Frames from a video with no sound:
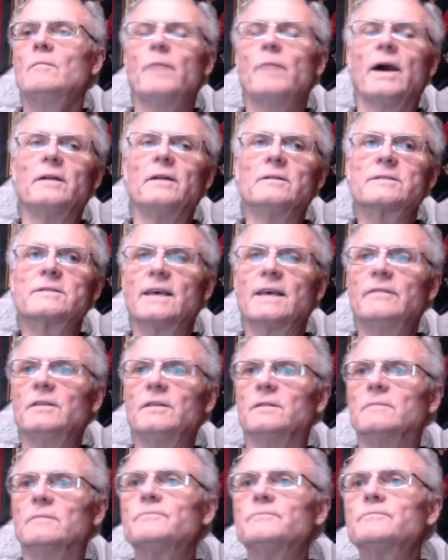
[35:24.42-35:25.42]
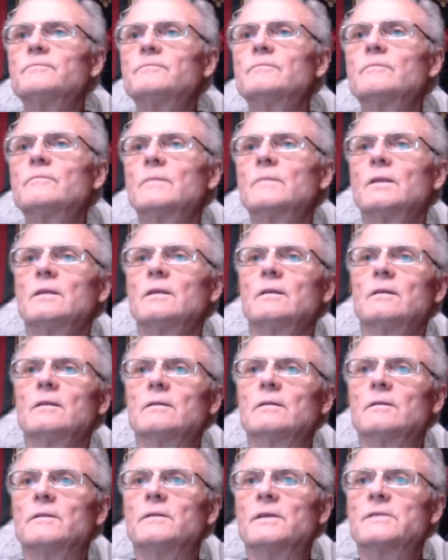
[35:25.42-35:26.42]
Panel 7,
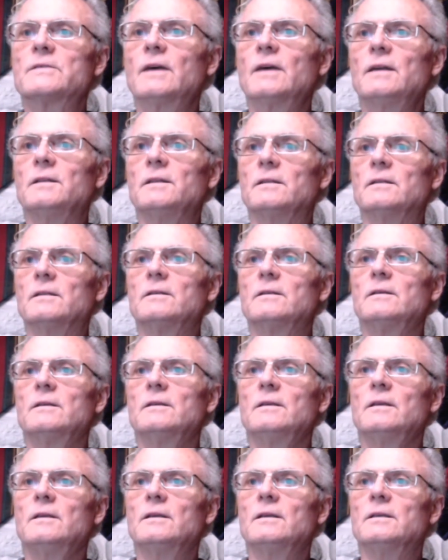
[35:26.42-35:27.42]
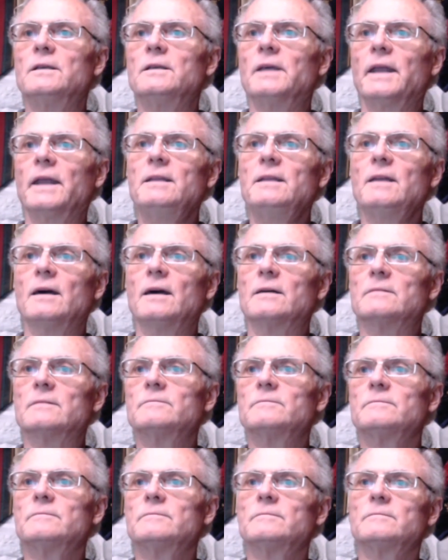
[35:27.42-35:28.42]
the sun, Grena,
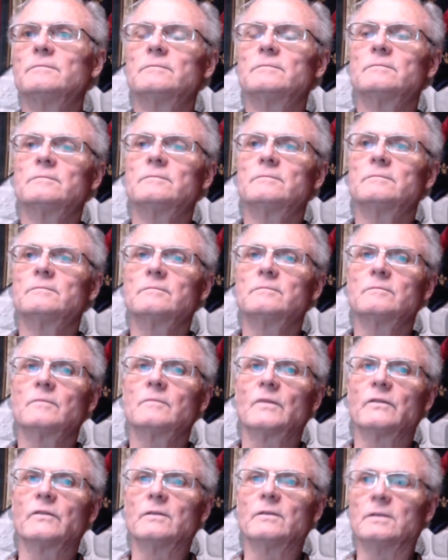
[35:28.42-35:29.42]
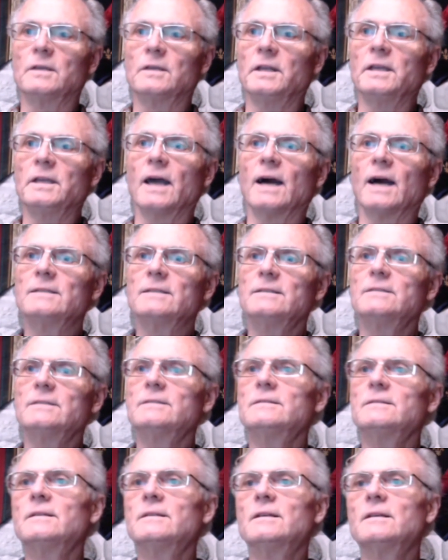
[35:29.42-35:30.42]
Grian,
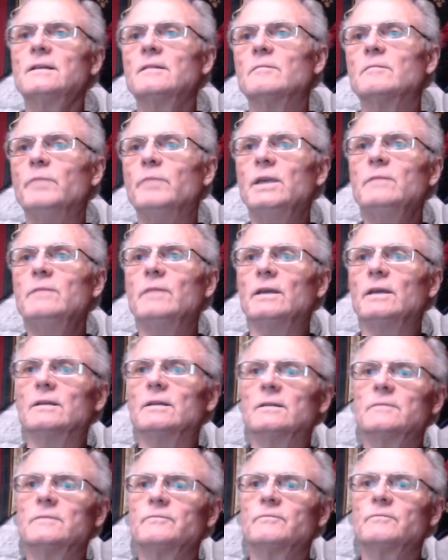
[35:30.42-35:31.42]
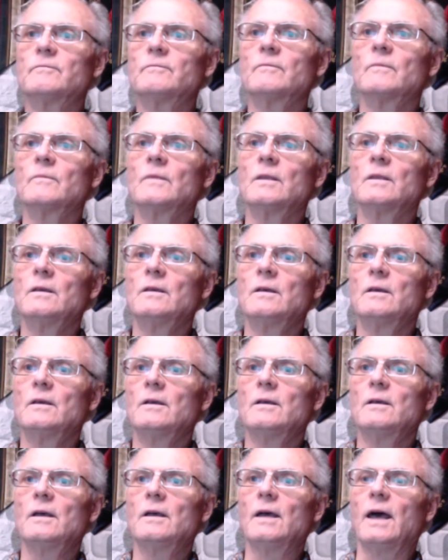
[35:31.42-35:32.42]
beaming.
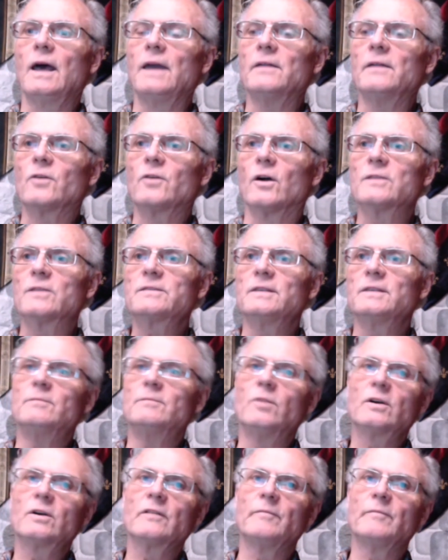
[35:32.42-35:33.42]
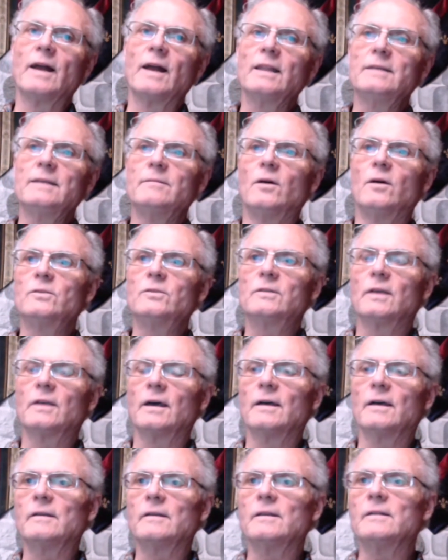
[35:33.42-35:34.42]
And of course, in the Book of
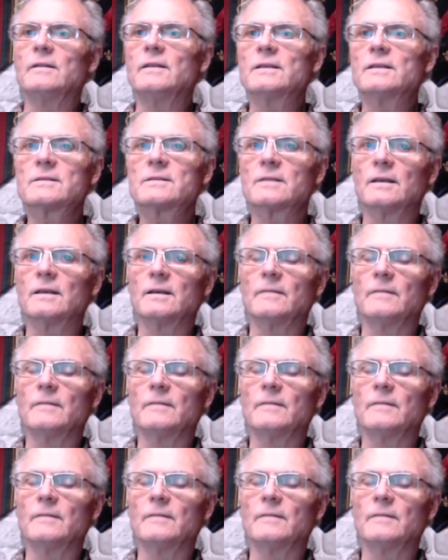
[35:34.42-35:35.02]
Balamote, this,